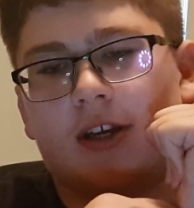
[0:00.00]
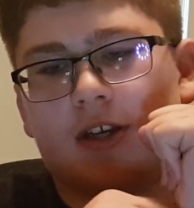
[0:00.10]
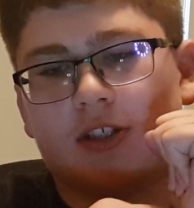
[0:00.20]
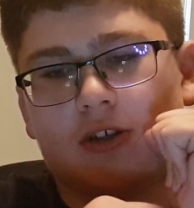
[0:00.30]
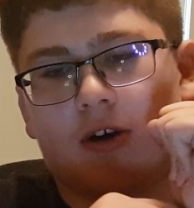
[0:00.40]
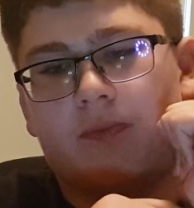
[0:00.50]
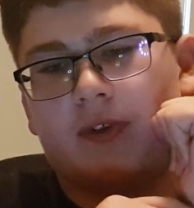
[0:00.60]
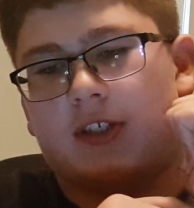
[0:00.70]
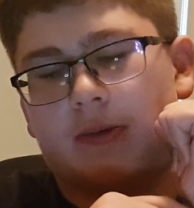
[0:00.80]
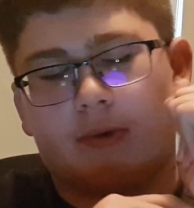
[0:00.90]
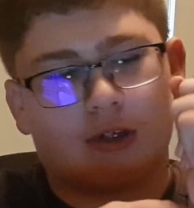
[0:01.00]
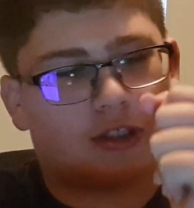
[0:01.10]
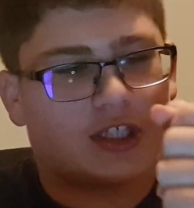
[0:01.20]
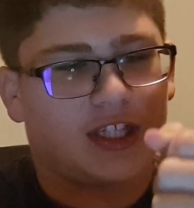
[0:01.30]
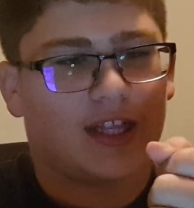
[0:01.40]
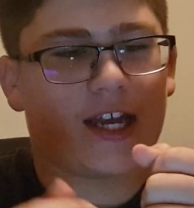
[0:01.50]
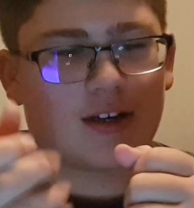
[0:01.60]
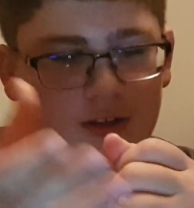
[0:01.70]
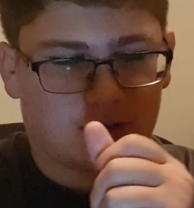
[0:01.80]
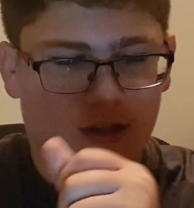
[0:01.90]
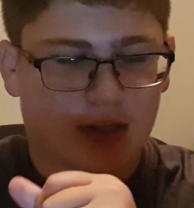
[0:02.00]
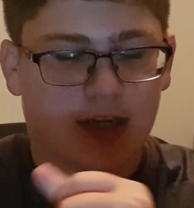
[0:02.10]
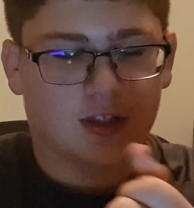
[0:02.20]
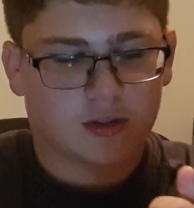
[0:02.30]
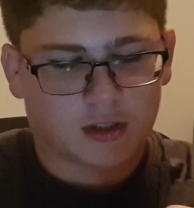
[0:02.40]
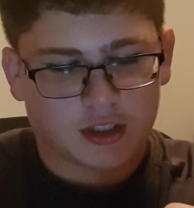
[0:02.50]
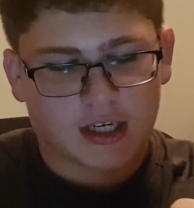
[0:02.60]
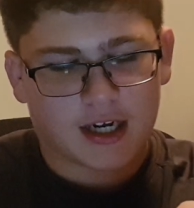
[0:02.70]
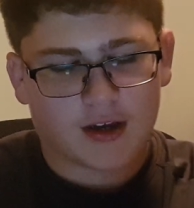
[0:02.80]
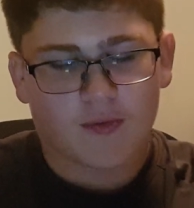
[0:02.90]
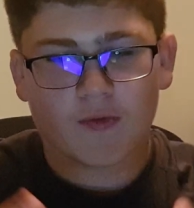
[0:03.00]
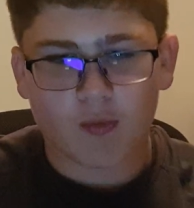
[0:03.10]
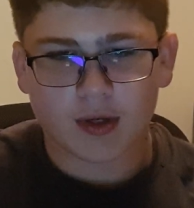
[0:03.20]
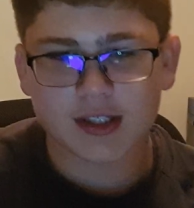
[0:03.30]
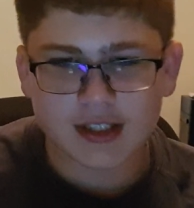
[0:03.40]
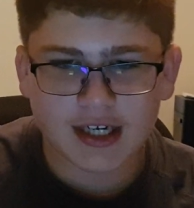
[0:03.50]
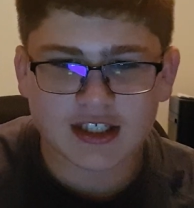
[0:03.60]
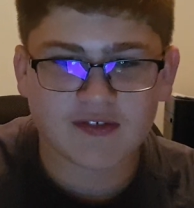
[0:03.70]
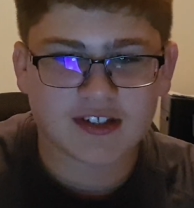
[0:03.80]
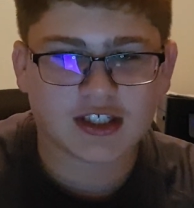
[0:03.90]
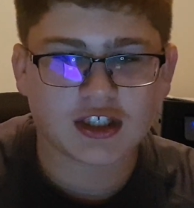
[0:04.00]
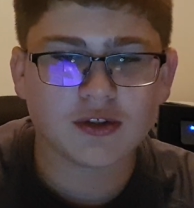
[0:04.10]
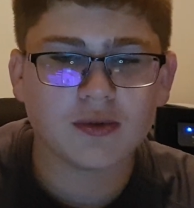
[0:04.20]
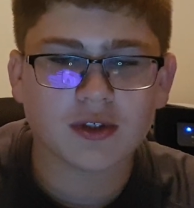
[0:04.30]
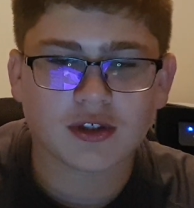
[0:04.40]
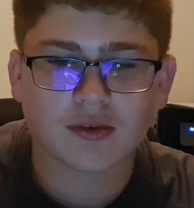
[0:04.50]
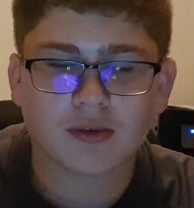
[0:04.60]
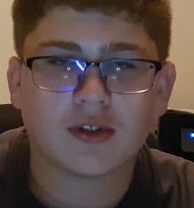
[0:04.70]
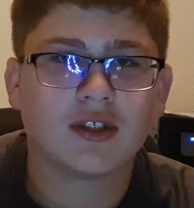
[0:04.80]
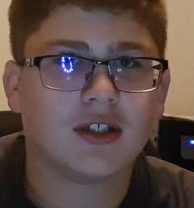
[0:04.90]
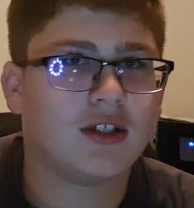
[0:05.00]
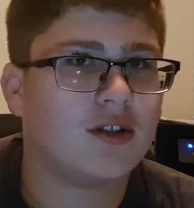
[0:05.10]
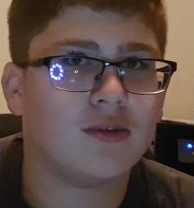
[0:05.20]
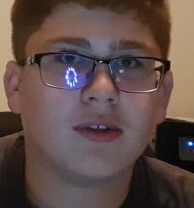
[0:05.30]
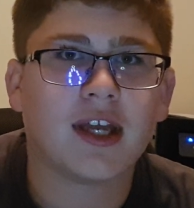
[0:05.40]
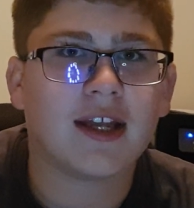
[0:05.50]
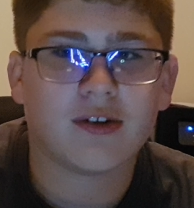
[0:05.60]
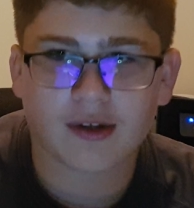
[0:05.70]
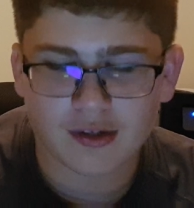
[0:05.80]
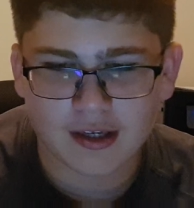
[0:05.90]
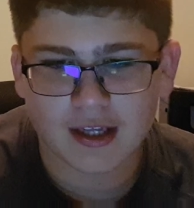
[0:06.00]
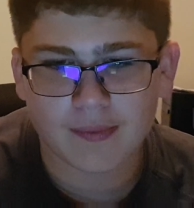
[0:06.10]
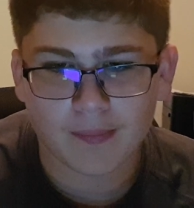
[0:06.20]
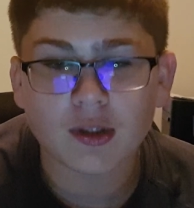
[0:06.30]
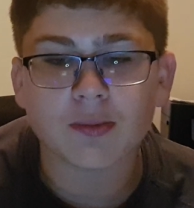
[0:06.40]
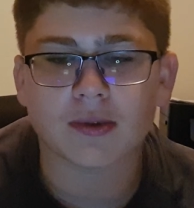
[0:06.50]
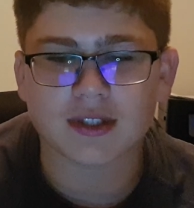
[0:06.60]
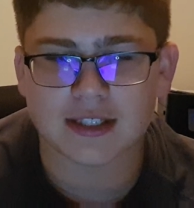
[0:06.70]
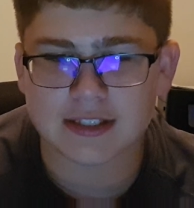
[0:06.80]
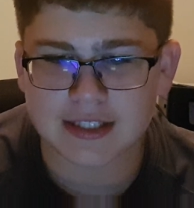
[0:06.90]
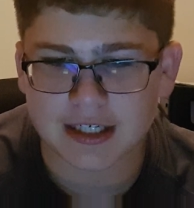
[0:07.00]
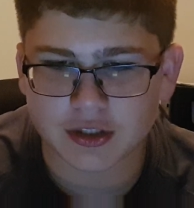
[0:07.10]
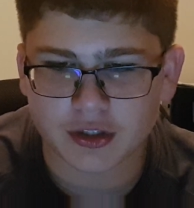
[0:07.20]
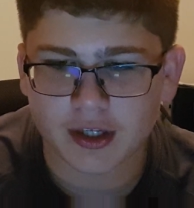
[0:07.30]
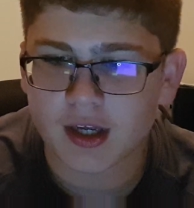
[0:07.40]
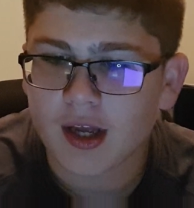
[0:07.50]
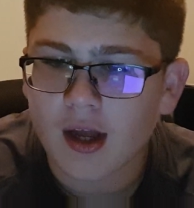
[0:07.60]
So hopefully it's gonna be more stretchy than that. And it's just kind of one size fits you. You get multiple sizes actually.